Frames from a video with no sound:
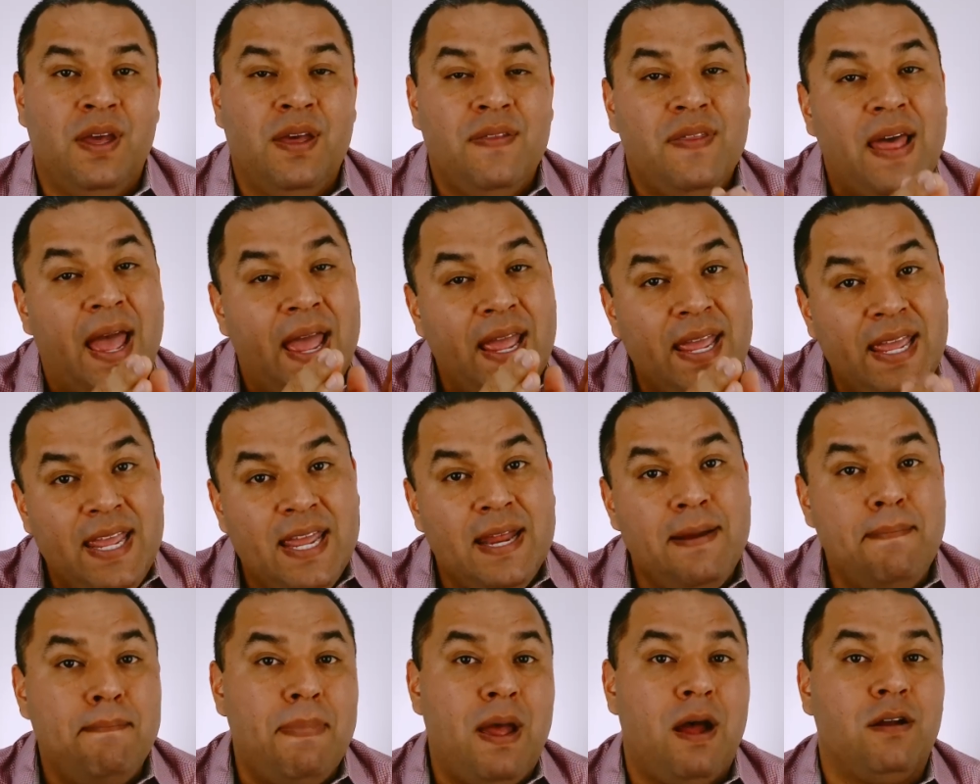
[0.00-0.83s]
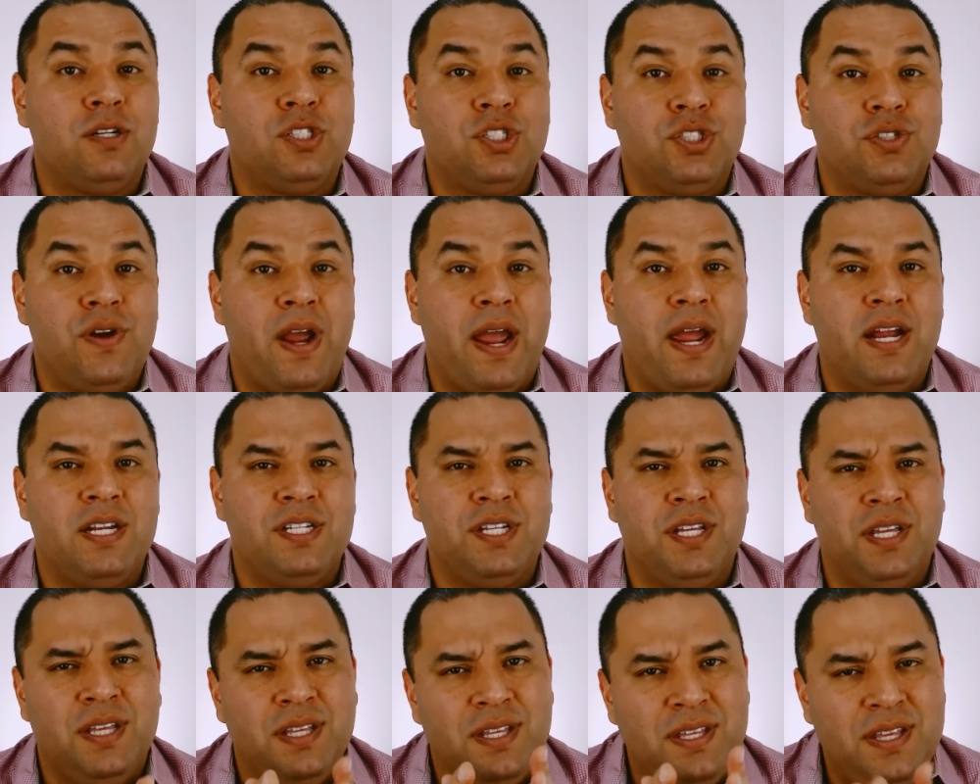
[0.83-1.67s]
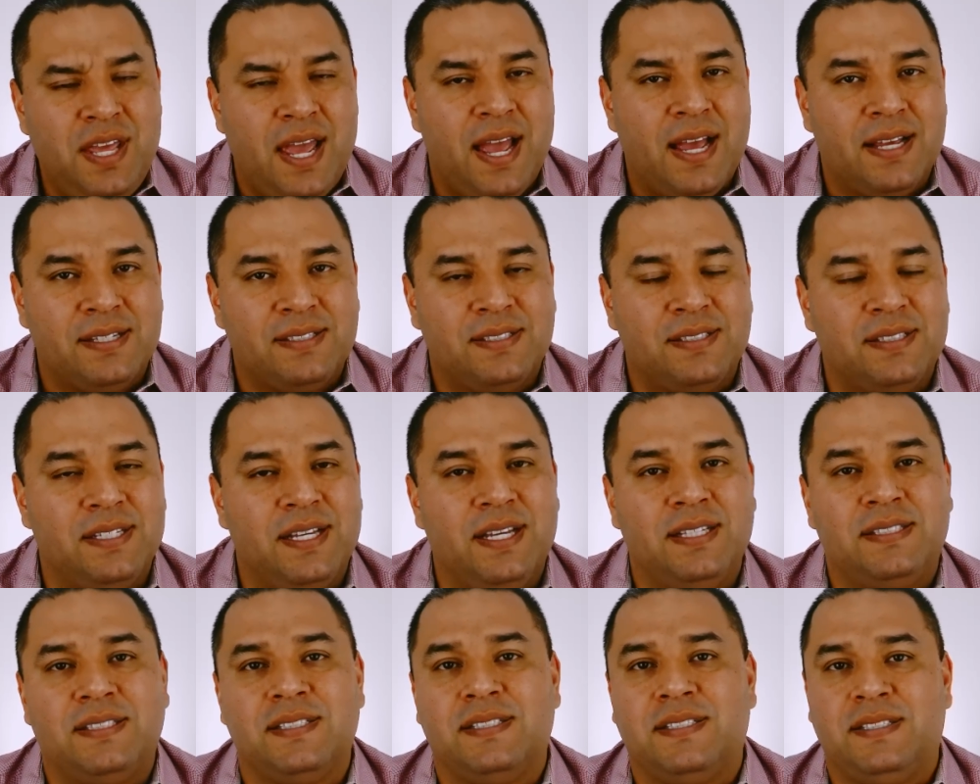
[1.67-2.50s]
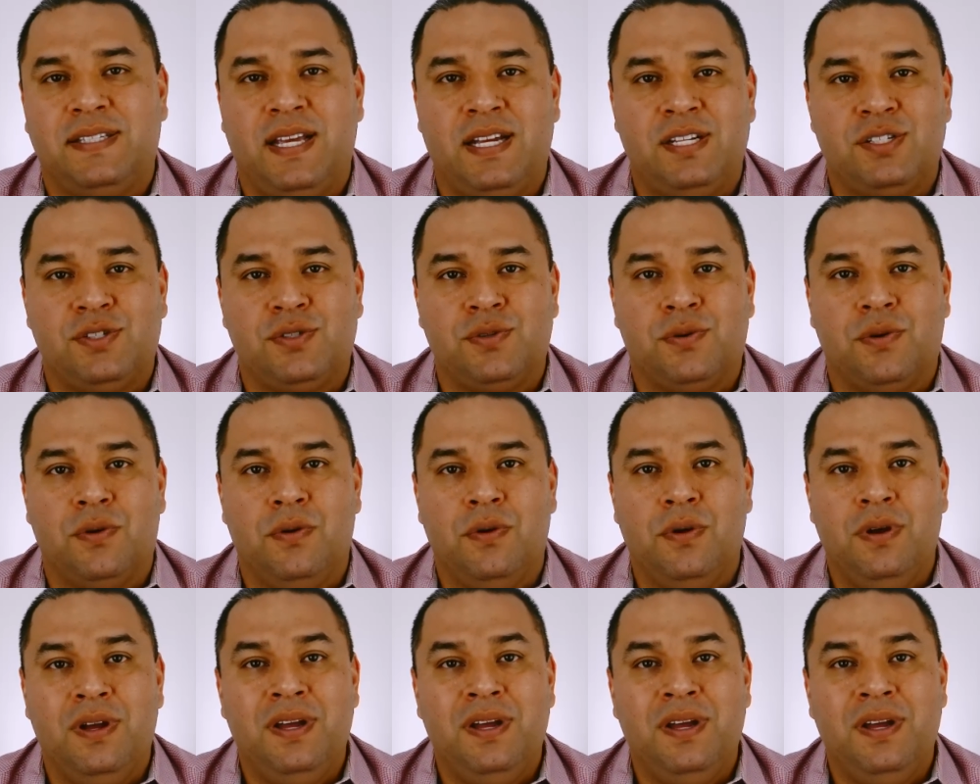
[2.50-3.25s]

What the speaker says: That inbound strategy, yes, it's essential.